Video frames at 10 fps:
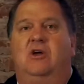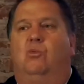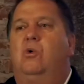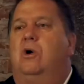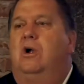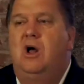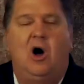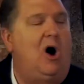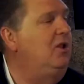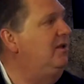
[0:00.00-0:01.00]
where
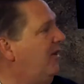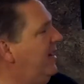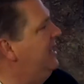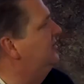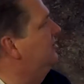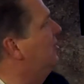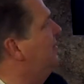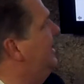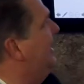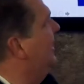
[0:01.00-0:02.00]
all of our agents are
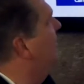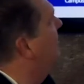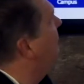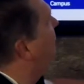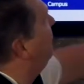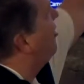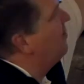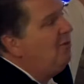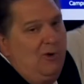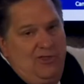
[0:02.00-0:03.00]
making far
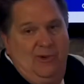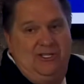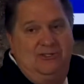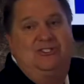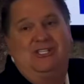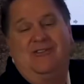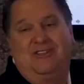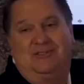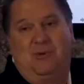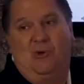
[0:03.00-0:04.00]
more than what you see on
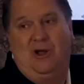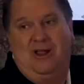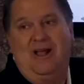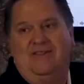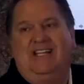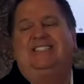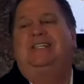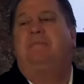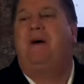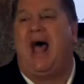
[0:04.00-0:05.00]
this board. That's the
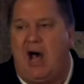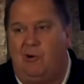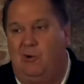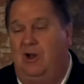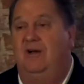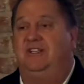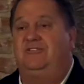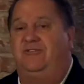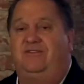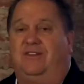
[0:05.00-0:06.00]
power of this
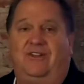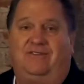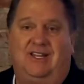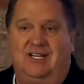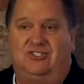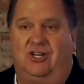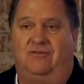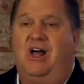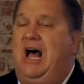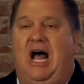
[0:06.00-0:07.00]
50-50 initiative.
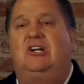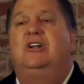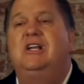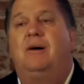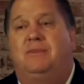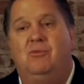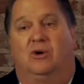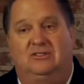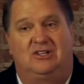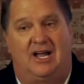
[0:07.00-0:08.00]
I could not be more
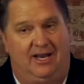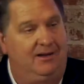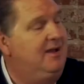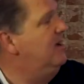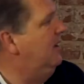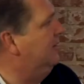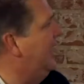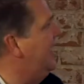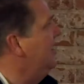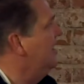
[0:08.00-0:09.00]
excited.
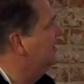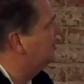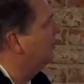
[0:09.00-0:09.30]
Okay? So we're